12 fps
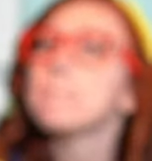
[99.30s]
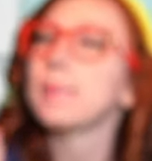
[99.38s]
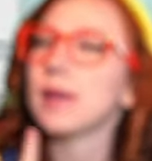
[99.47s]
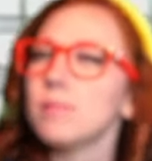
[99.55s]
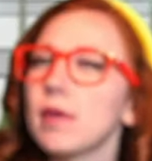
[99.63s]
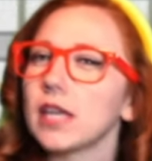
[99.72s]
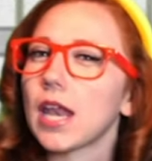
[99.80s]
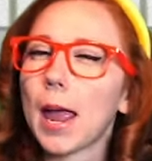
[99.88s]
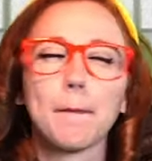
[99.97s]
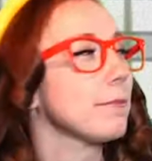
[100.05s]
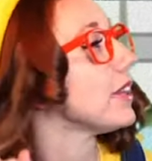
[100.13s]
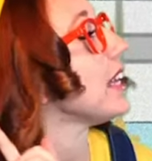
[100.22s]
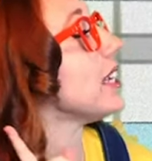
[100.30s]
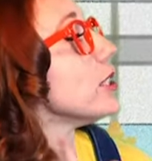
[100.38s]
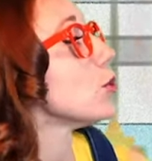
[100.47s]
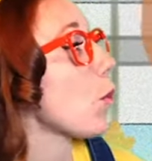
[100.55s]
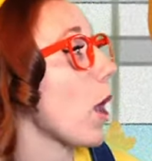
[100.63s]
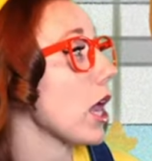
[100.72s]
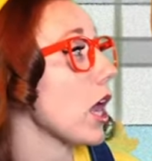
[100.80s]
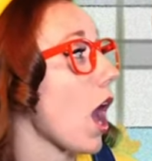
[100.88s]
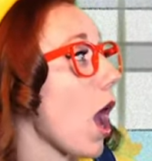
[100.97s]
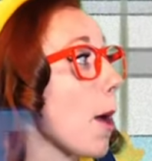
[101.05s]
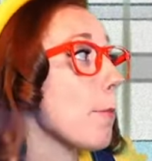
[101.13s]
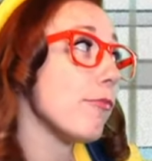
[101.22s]
Be midnight, please. Wake
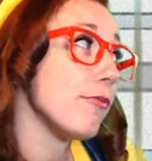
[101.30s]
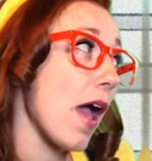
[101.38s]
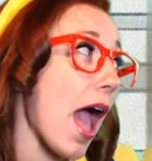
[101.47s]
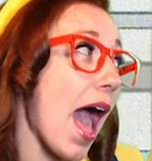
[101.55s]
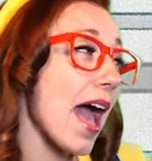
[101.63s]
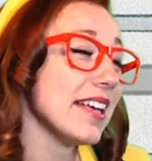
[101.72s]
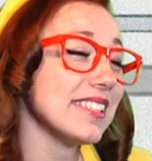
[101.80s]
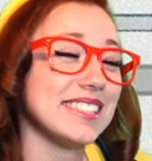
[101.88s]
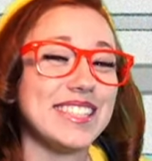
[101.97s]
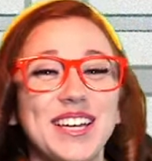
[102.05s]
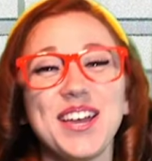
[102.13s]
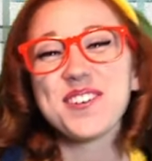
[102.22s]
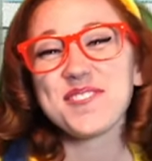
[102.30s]
up fast.